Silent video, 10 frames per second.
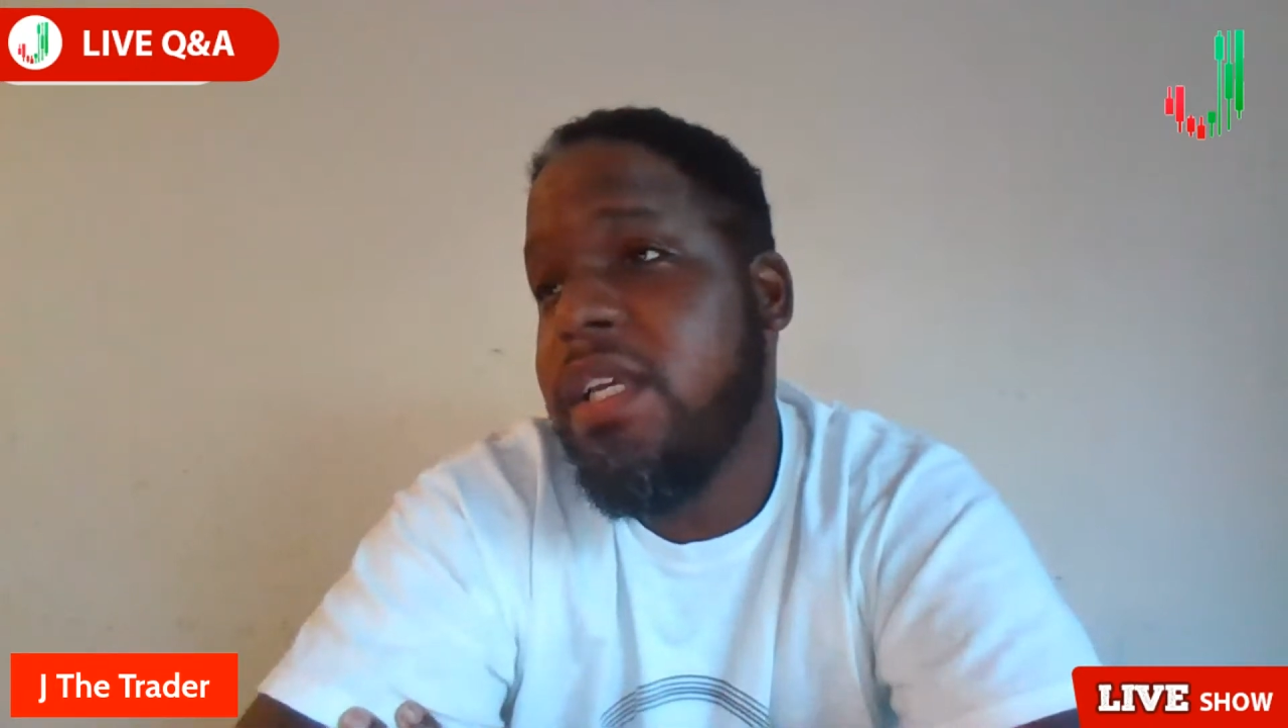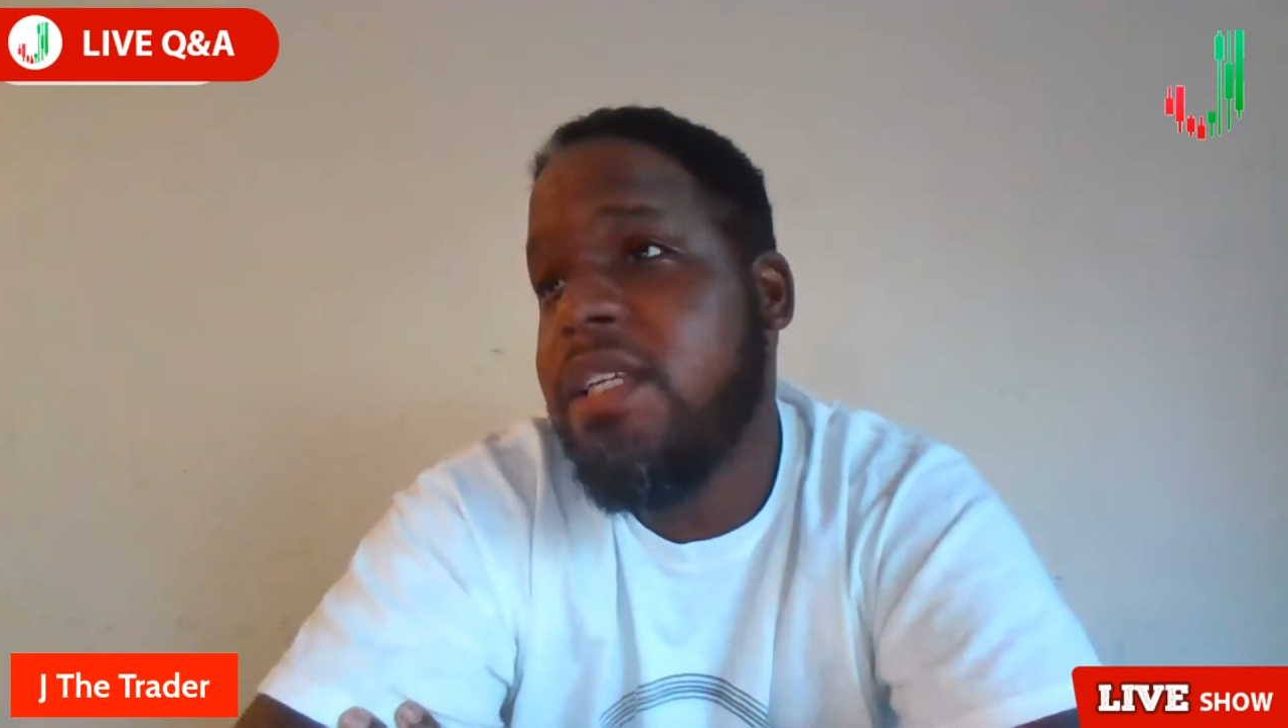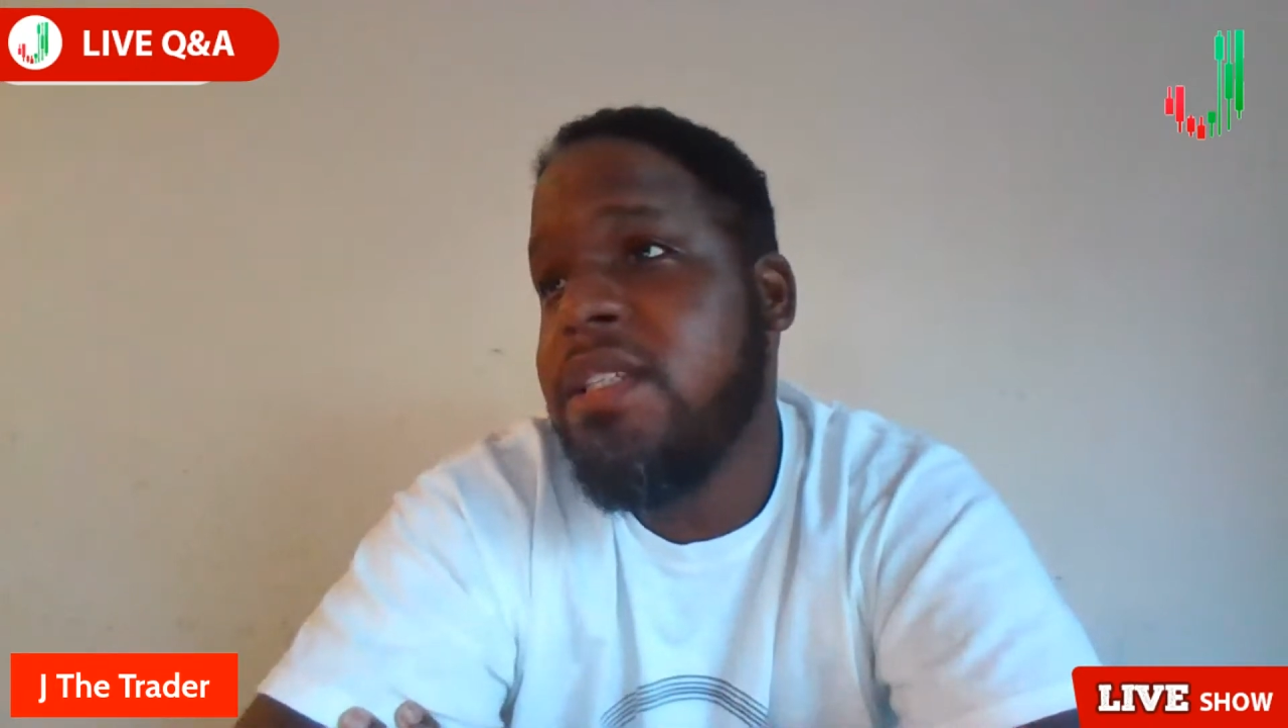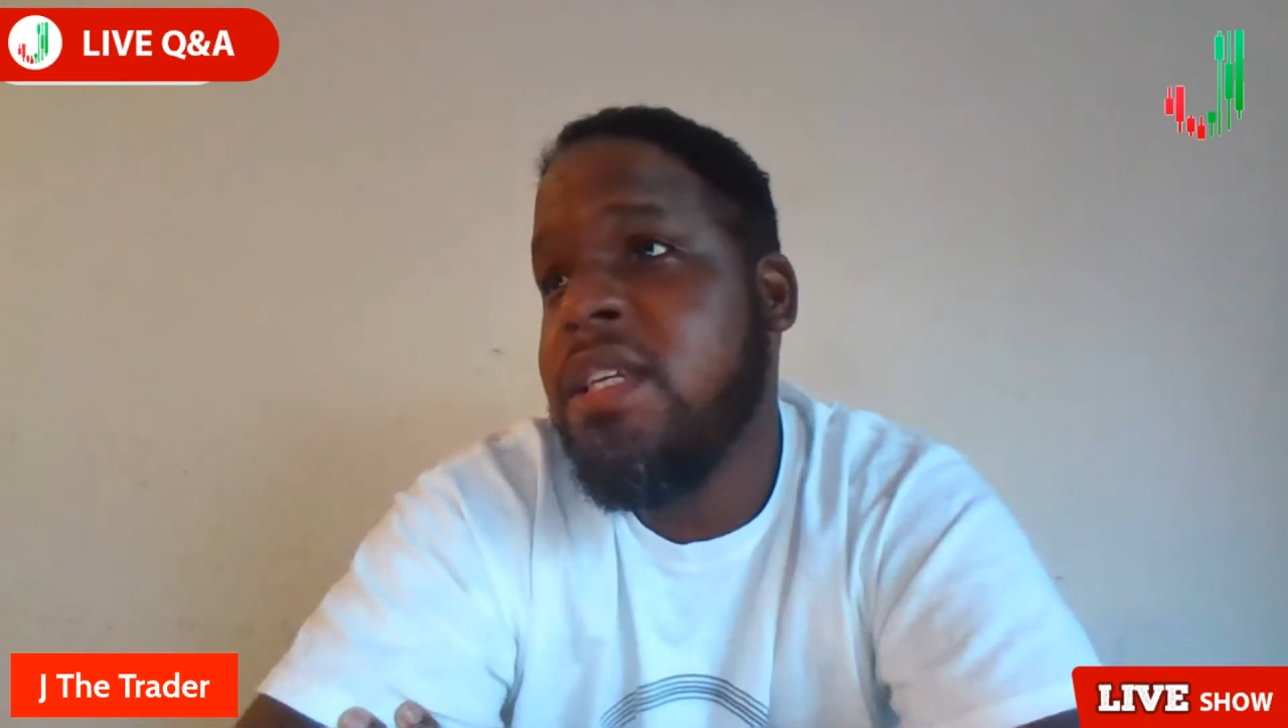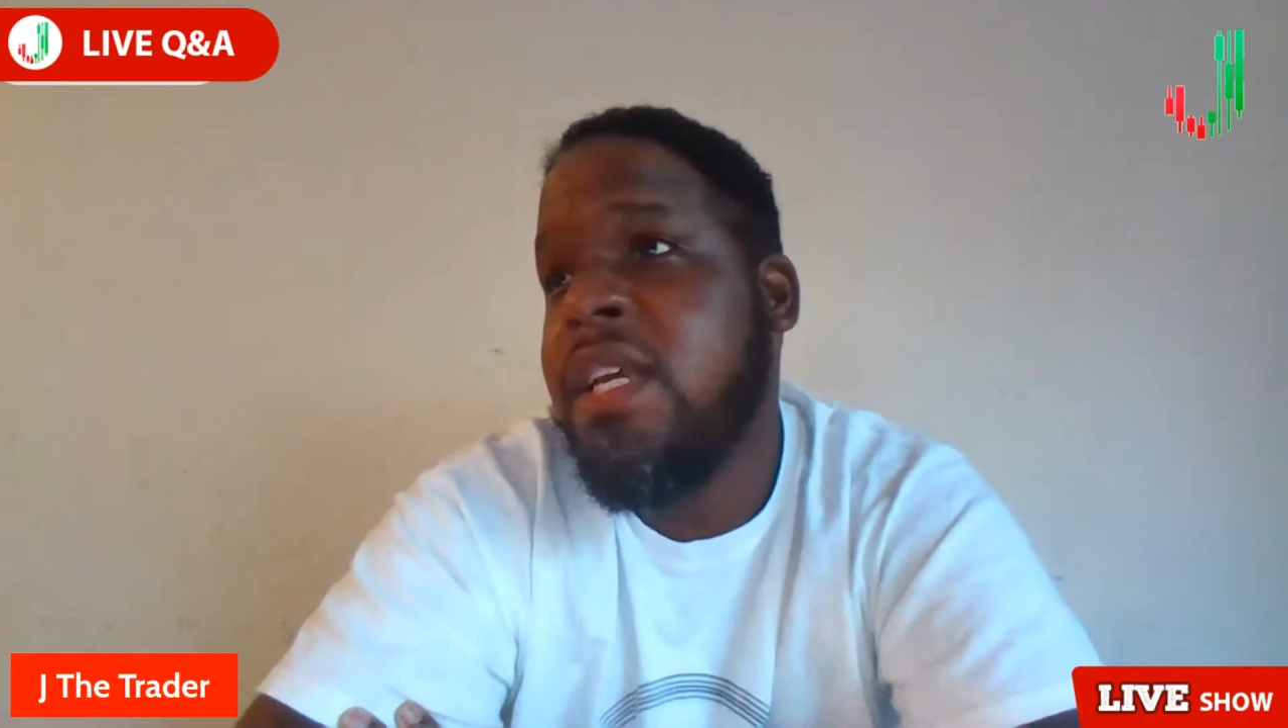
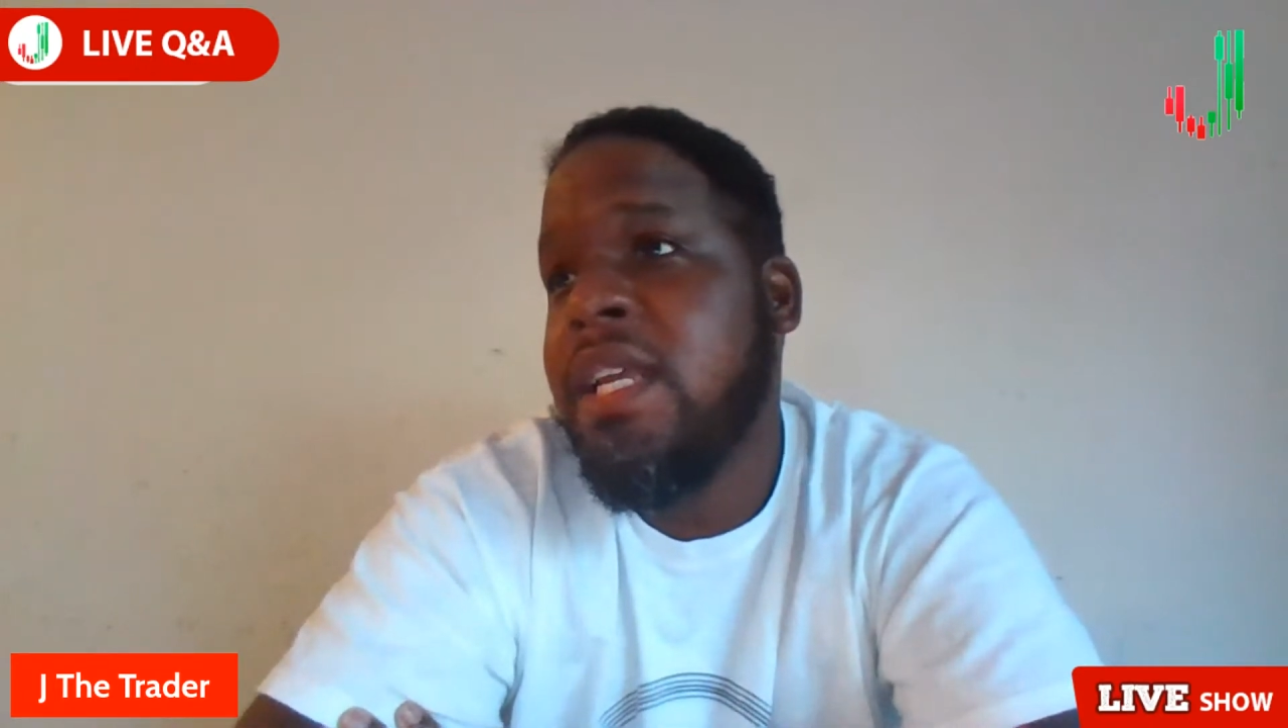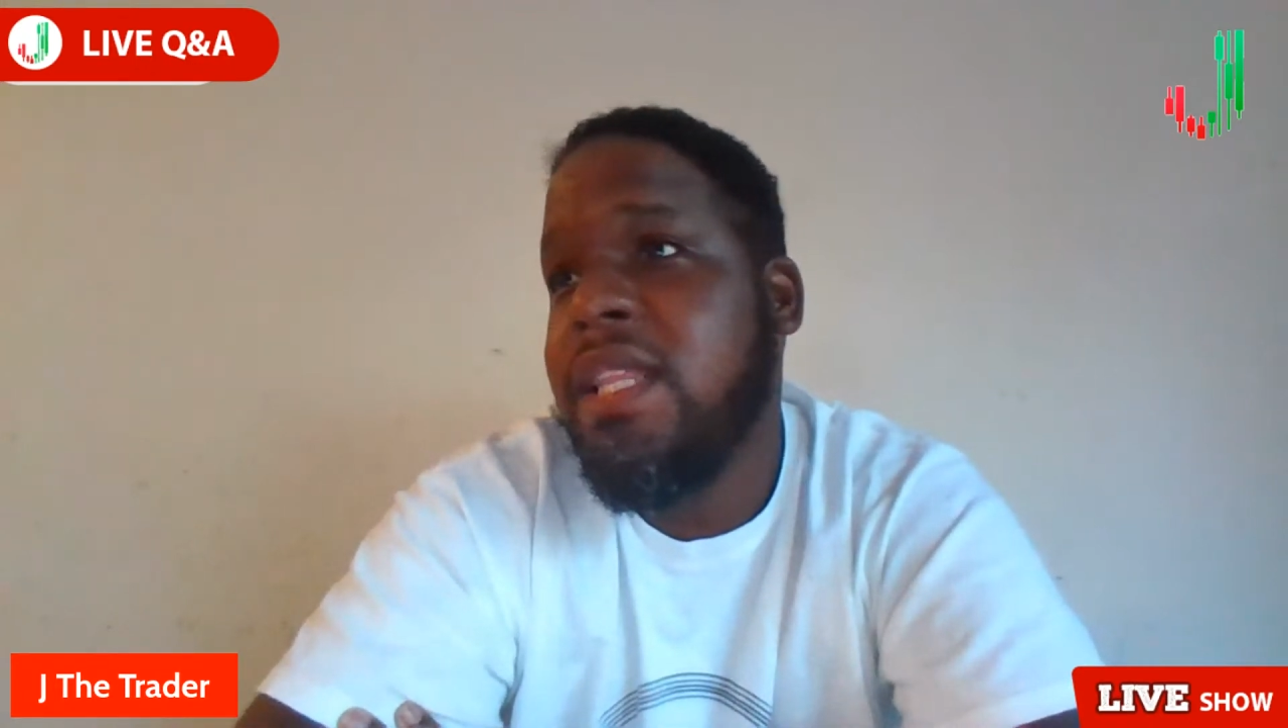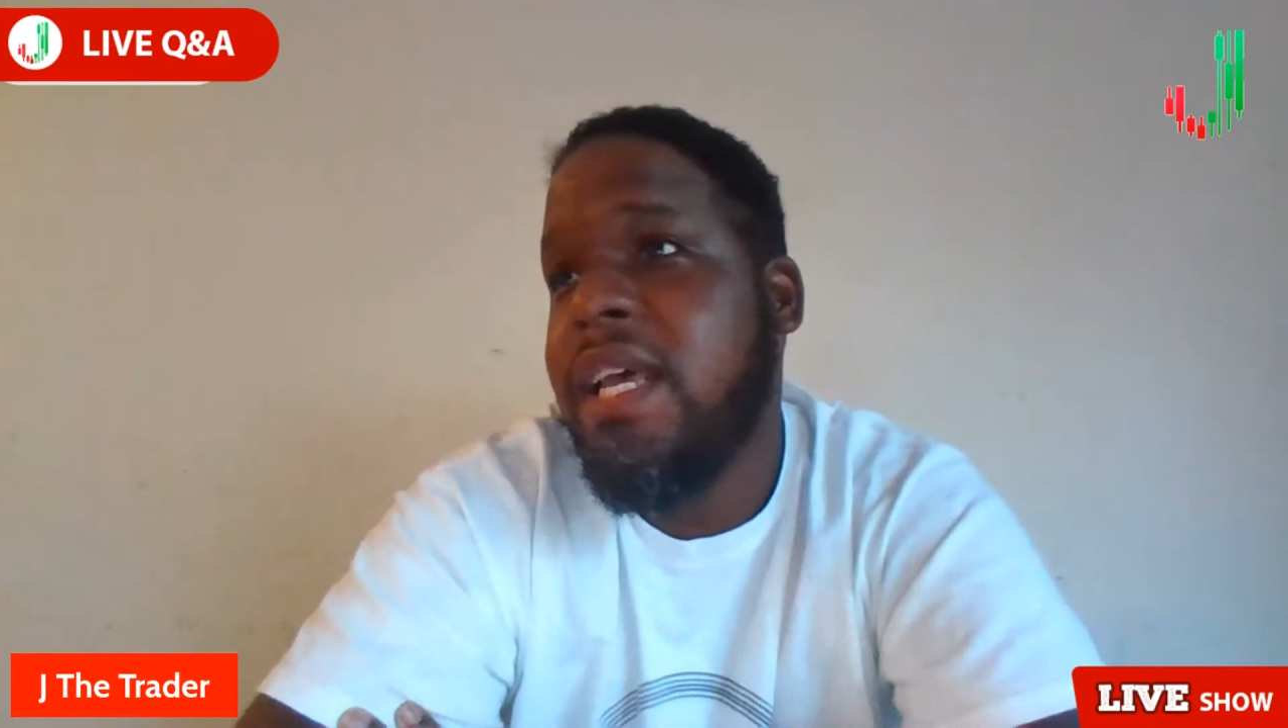is